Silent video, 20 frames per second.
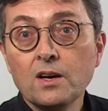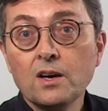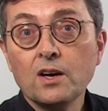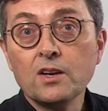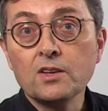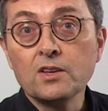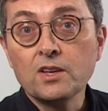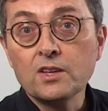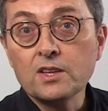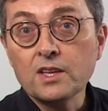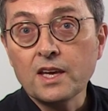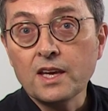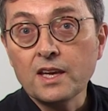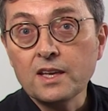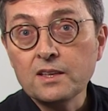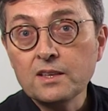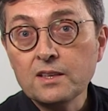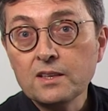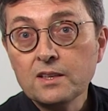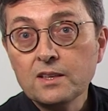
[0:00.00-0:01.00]
On the other
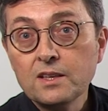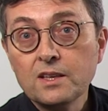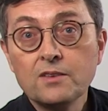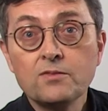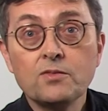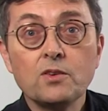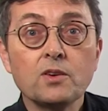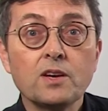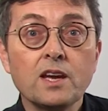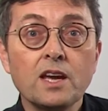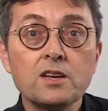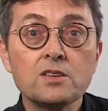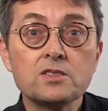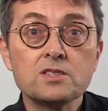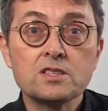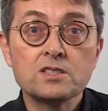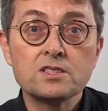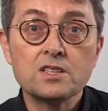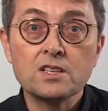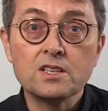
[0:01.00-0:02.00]
hand, if volcanoes
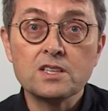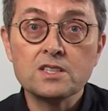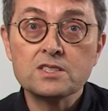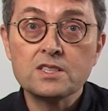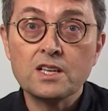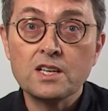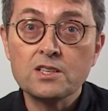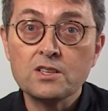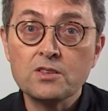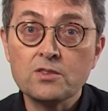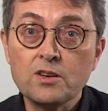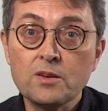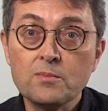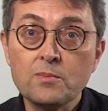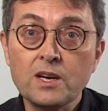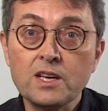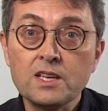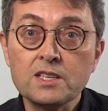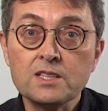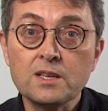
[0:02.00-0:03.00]
had suddenly started to erupt
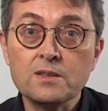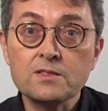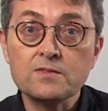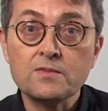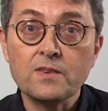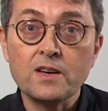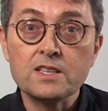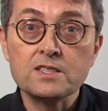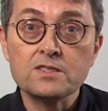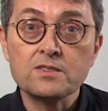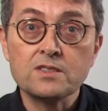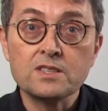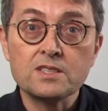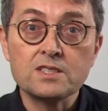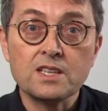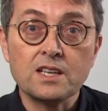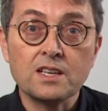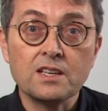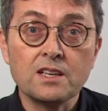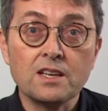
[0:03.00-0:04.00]
many times faster in the
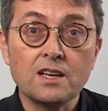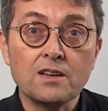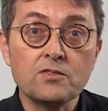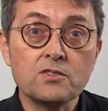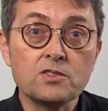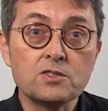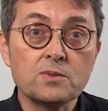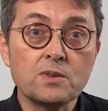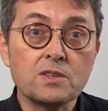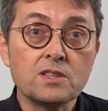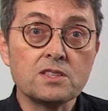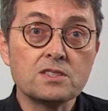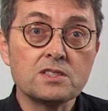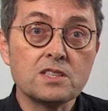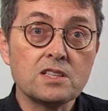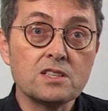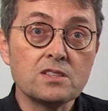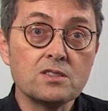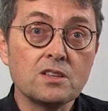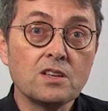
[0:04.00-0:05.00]
second half of the 20th
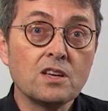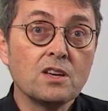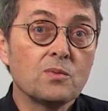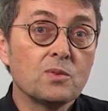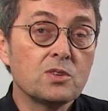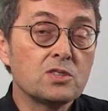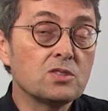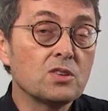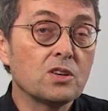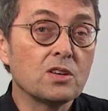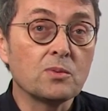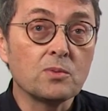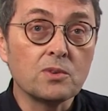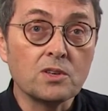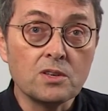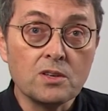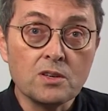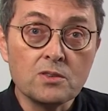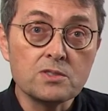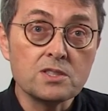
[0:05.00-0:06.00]
century, we surely would have
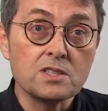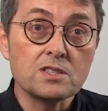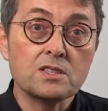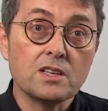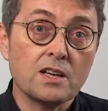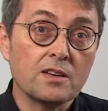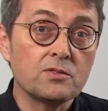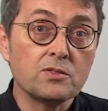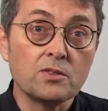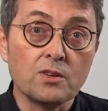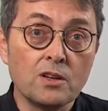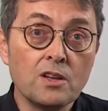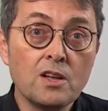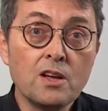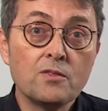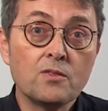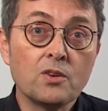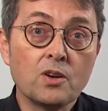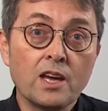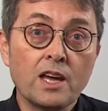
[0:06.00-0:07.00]
noticed. After all,
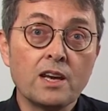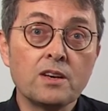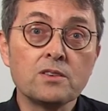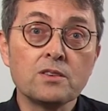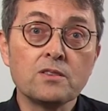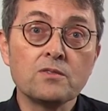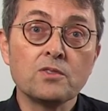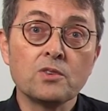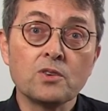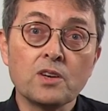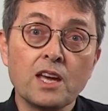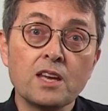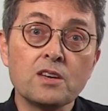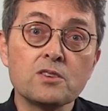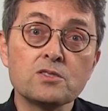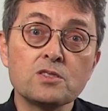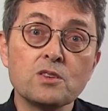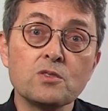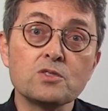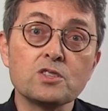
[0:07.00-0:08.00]
volcanoes
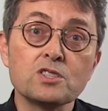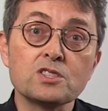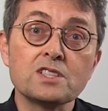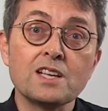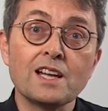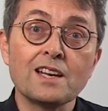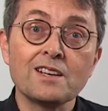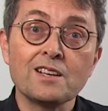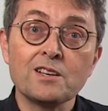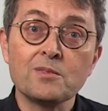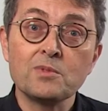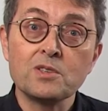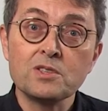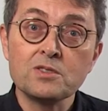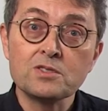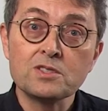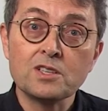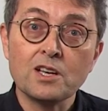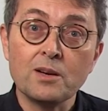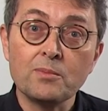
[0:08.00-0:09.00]
don't just silently
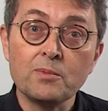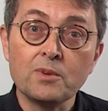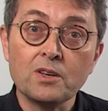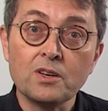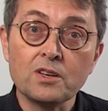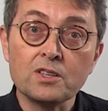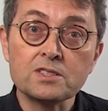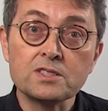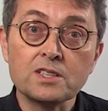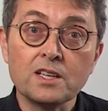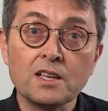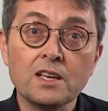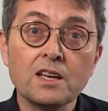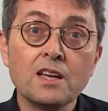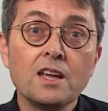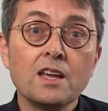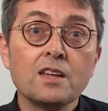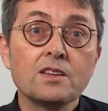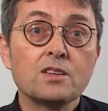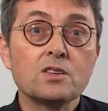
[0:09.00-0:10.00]
produce carbon dioxide,
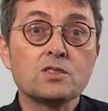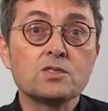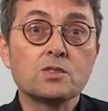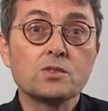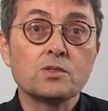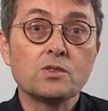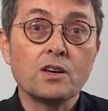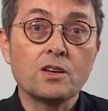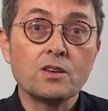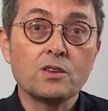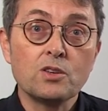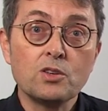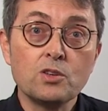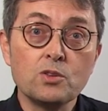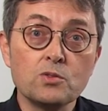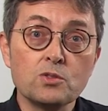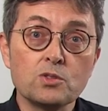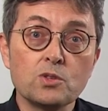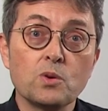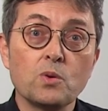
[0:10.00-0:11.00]
they also throw out
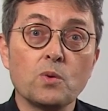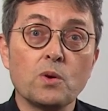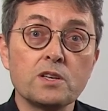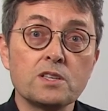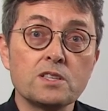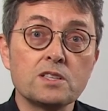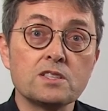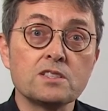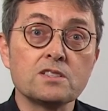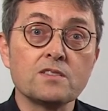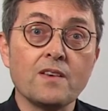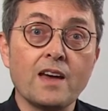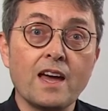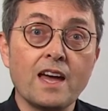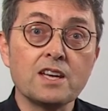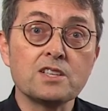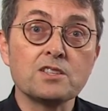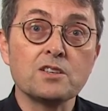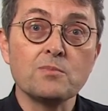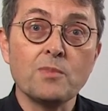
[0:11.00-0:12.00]
huge quantities of
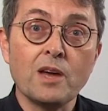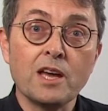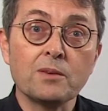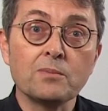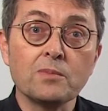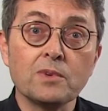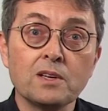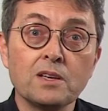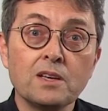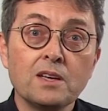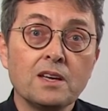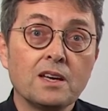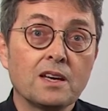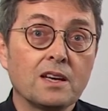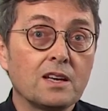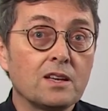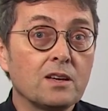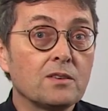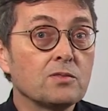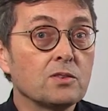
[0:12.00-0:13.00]
ash and magma, and
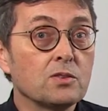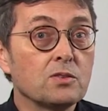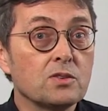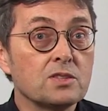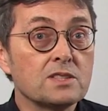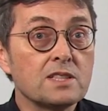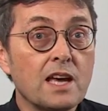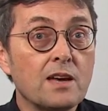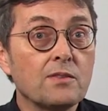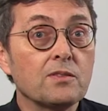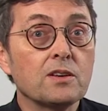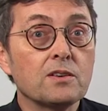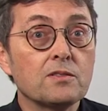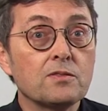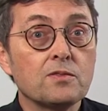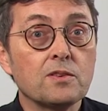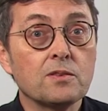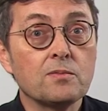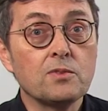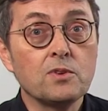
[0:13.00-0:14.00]
they often cause havoc
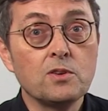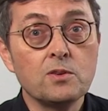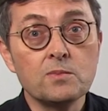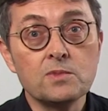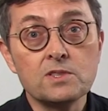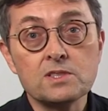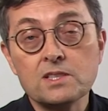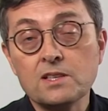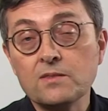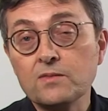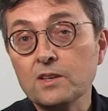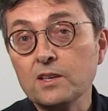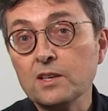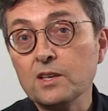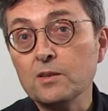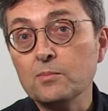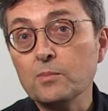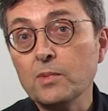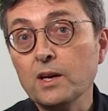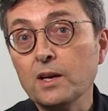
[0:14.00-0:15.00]
for humans living
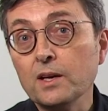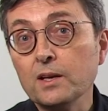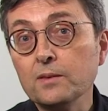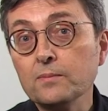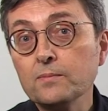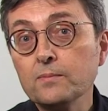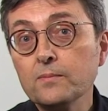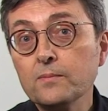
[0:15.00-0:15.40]
nearby.